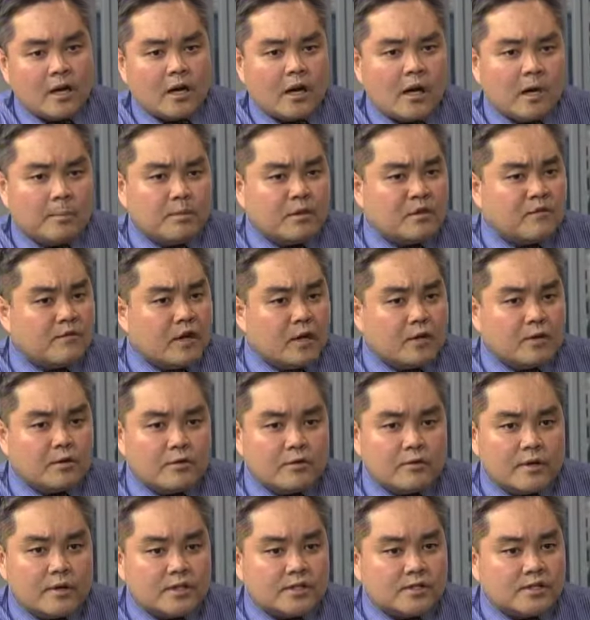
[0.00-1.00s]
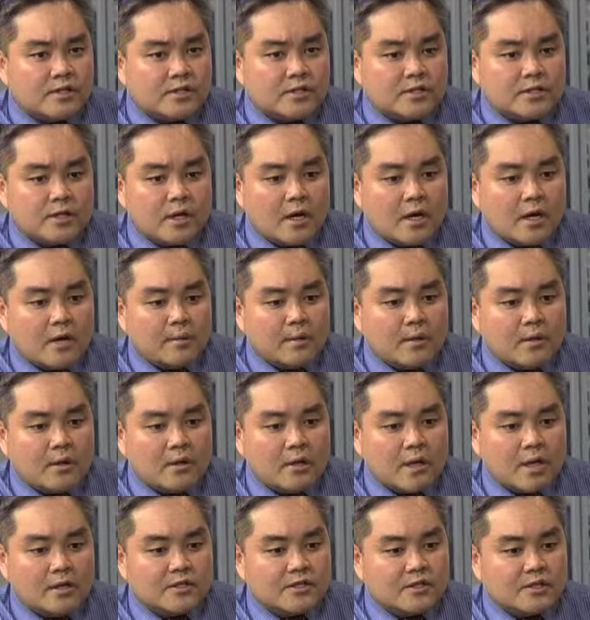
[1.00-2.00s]
Couple of other risks,
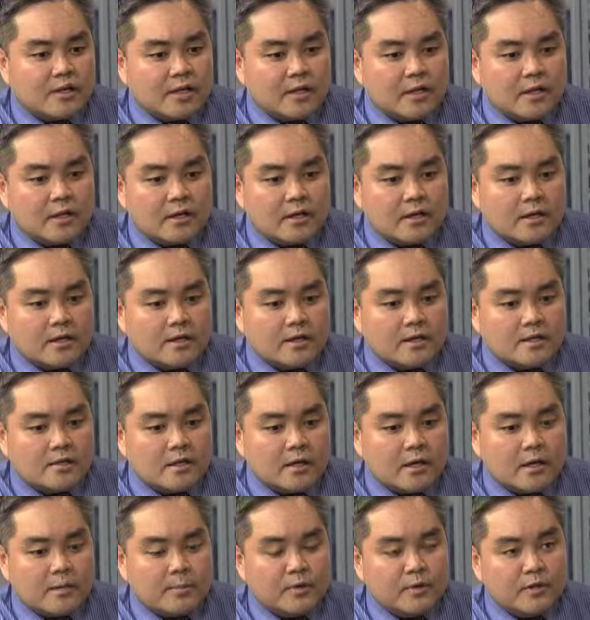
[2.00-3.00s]
I'll state is